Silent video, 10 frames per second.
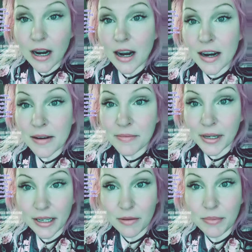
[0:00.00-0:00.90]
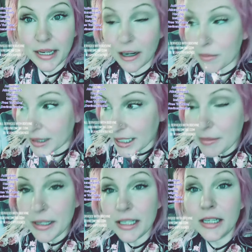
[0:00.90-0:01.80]
um, can become
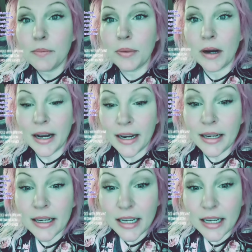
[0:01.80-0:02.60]
limited by